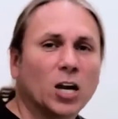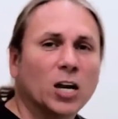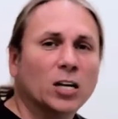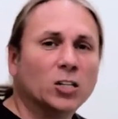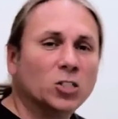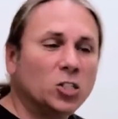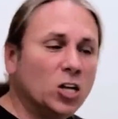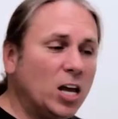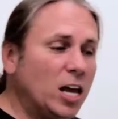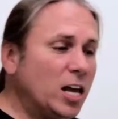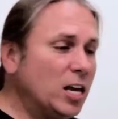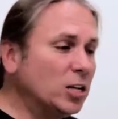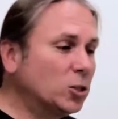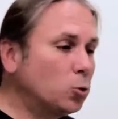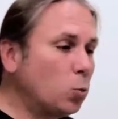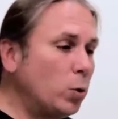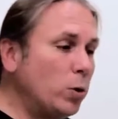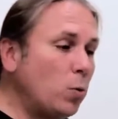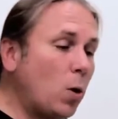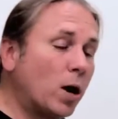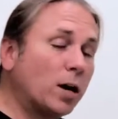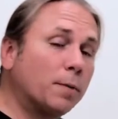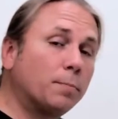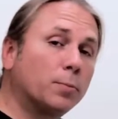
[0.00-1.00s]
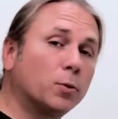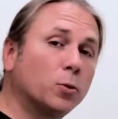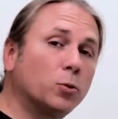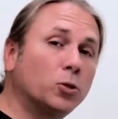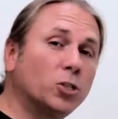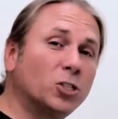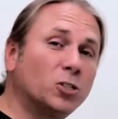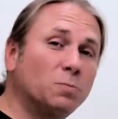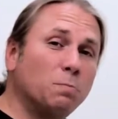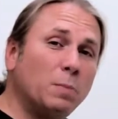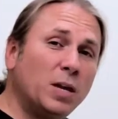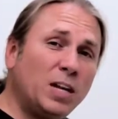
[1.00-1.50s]
Seeing as we want to
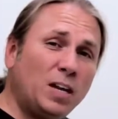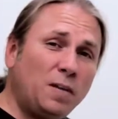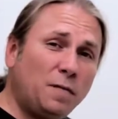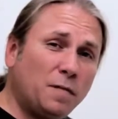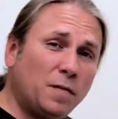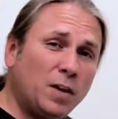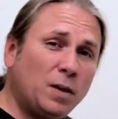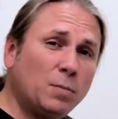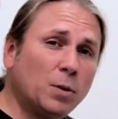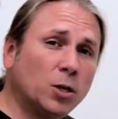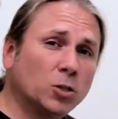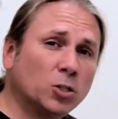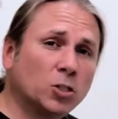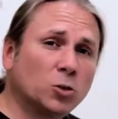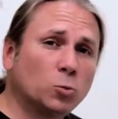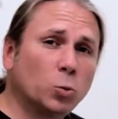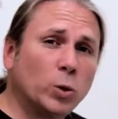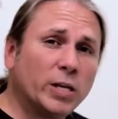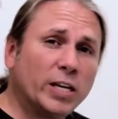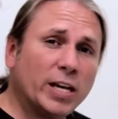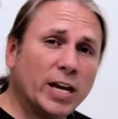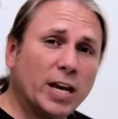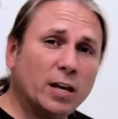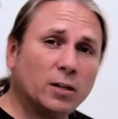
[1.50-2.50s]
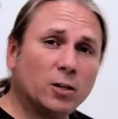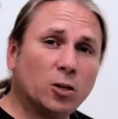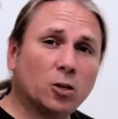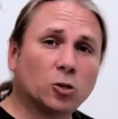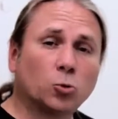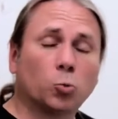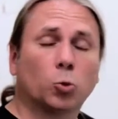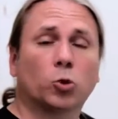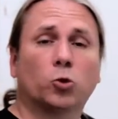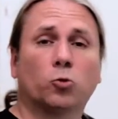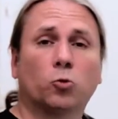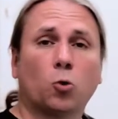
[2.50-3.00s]
produce as many females as we can
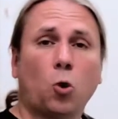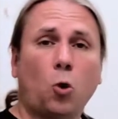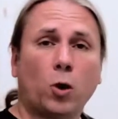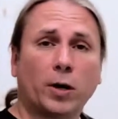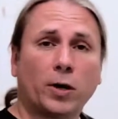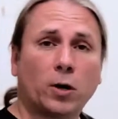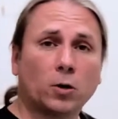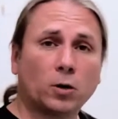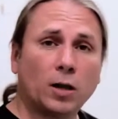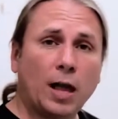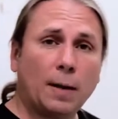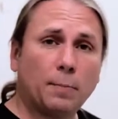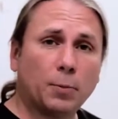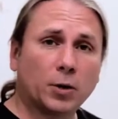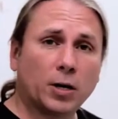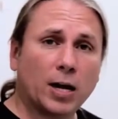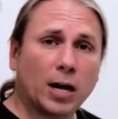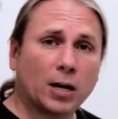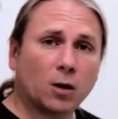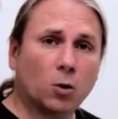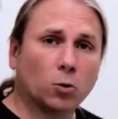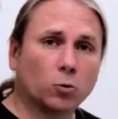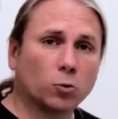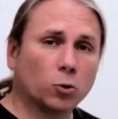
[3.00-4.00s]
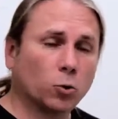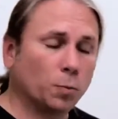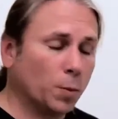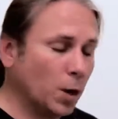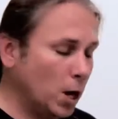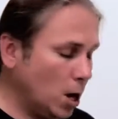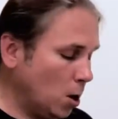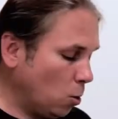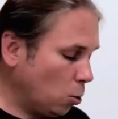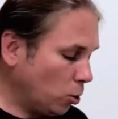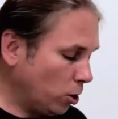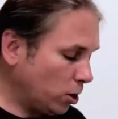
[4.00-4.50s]
because we're growing our leopard gecko group,
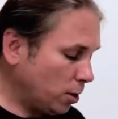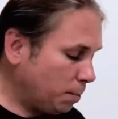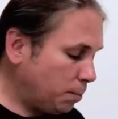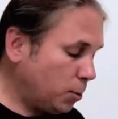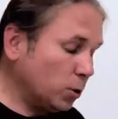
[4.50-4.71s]
we're going to